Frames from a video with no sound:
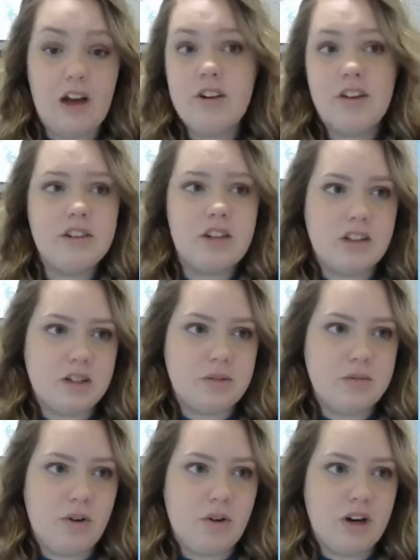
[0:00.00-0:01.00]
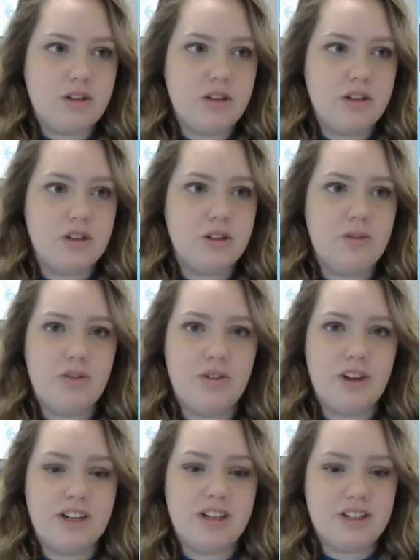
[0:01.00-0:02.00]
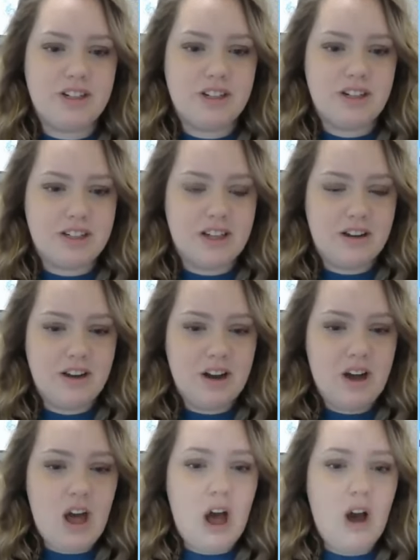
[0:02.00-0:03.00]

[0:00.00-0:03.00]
I've never done this before. So this will be really interesting to see.